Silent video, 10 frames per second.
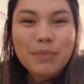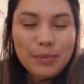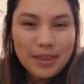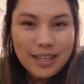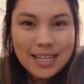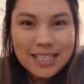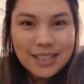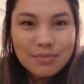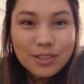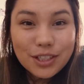Maybe they
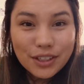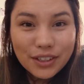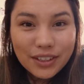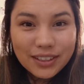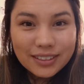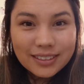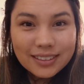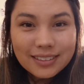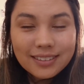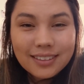need some
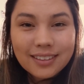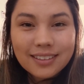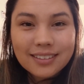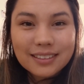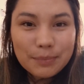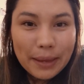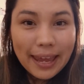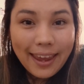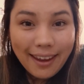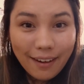dirt, some
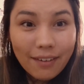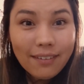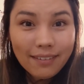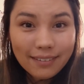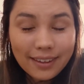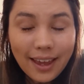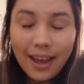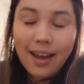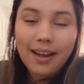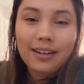air,
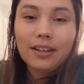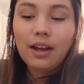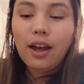yeah.